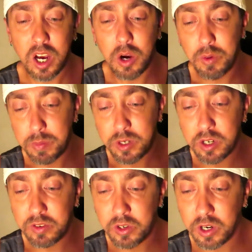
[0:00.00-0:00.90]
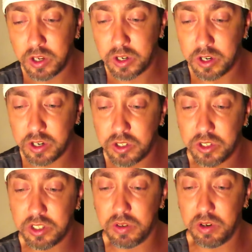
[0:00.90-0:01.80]
a woman drove to her local
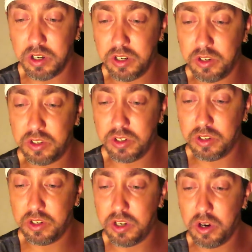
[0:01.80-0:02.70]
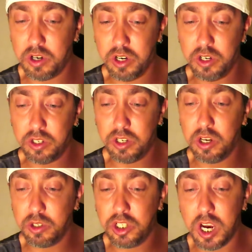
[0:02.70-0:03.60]
grocery store to do to go to
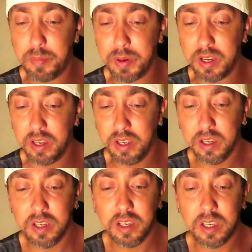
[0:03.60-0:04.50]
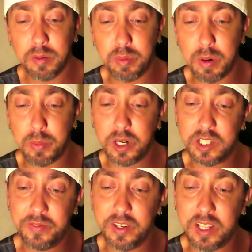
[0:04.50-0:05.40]
go shopping in
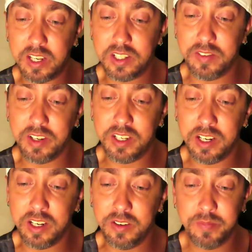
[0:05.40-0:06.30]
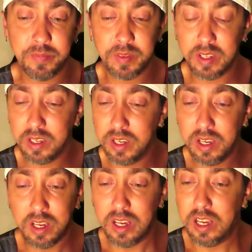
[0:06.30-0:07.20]
preparation for Thanksgiving dinner.
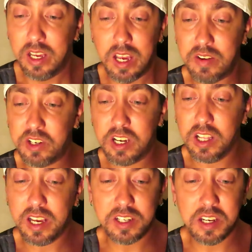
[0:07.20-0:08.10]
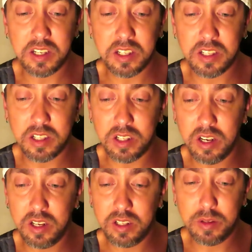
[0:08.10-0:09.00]
After collecting
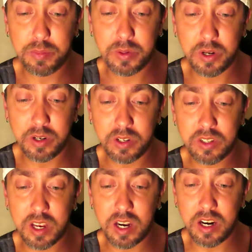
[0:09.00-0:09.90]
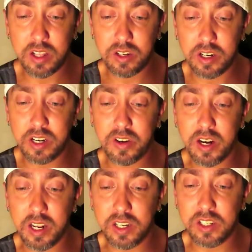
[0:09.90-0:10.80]
the produce and other
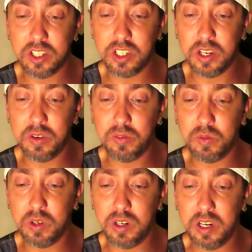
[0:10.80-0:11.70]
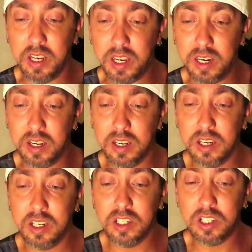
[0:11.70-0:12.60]
ingredients she would need,
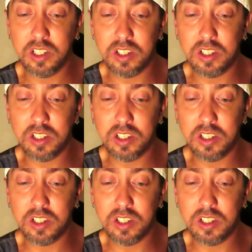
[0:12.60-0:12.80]
she